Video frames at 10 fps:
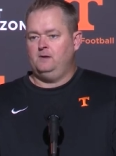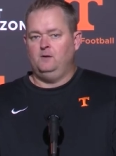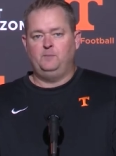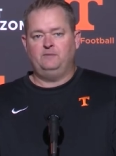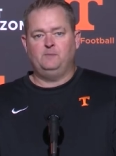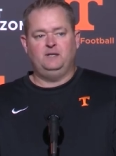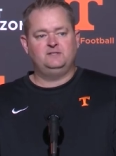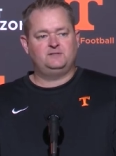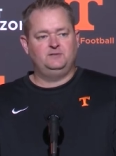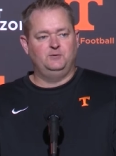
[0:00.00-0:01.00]
Hope
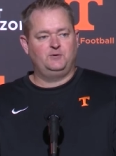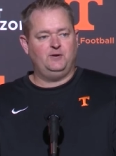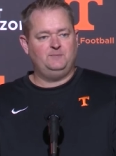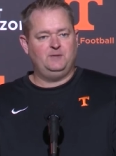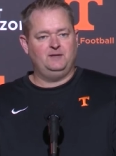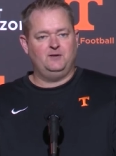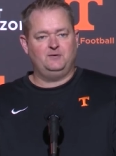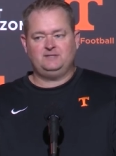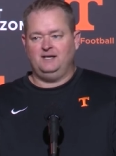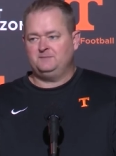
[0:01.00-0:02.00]
everybody's doing great. Been a
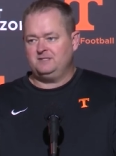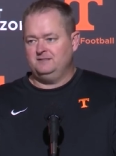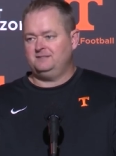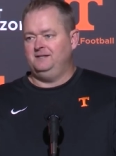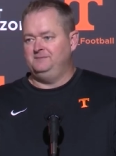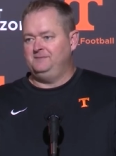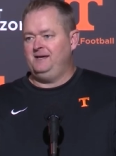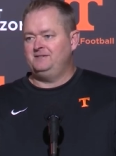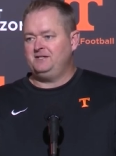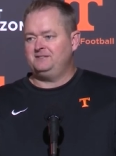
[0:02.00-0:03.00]
long time since I
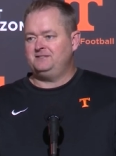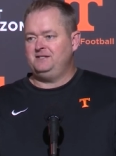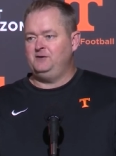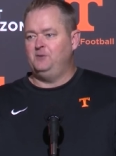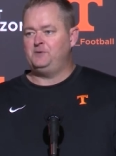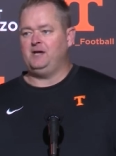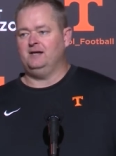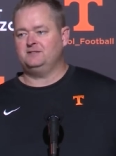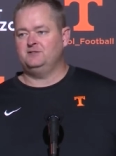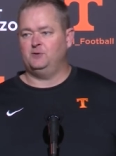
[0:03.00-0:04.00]
had a chance to see you. Hope you
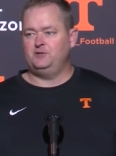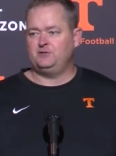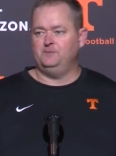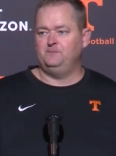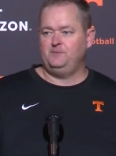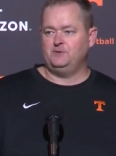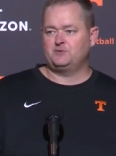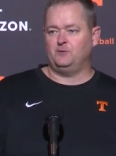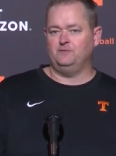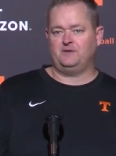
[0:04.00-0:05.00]
guys enjoyed your
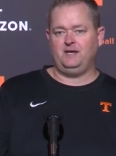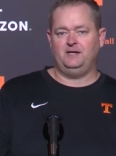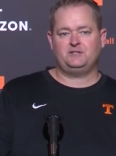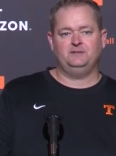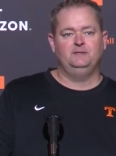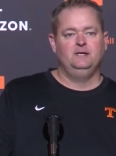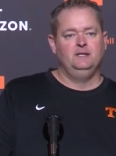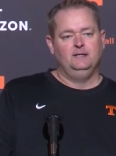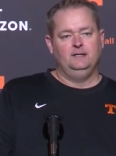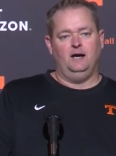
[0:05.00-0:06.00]
short vacation.
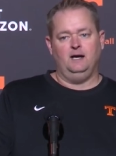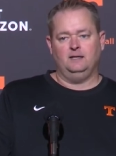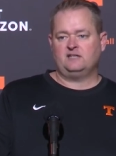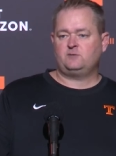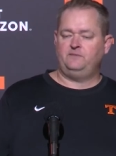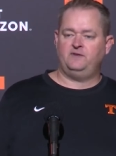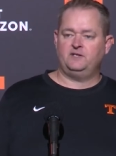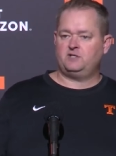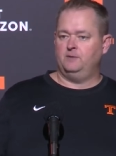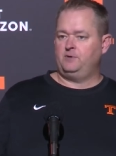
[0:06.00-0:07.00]
Last week
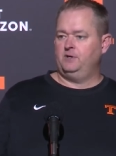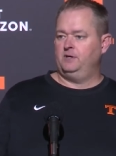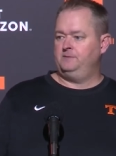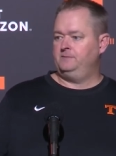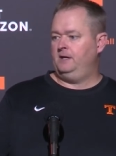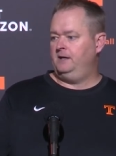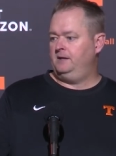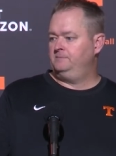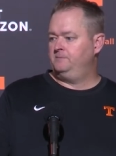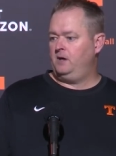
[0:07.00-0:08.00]
finished up good
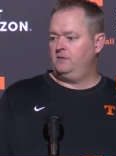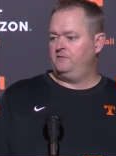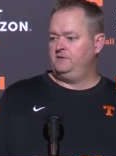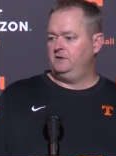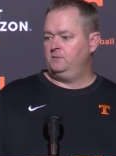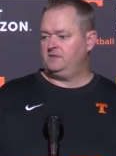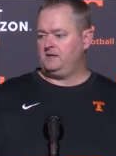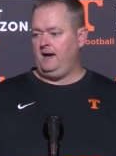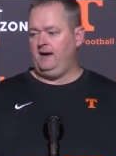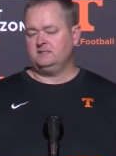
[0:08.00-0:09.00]
on the field with the
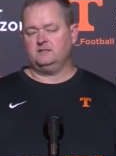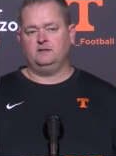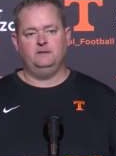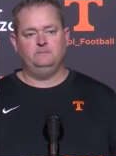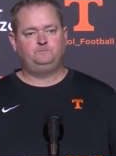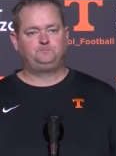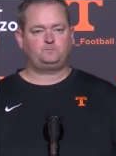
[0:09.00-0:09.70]
guys, and then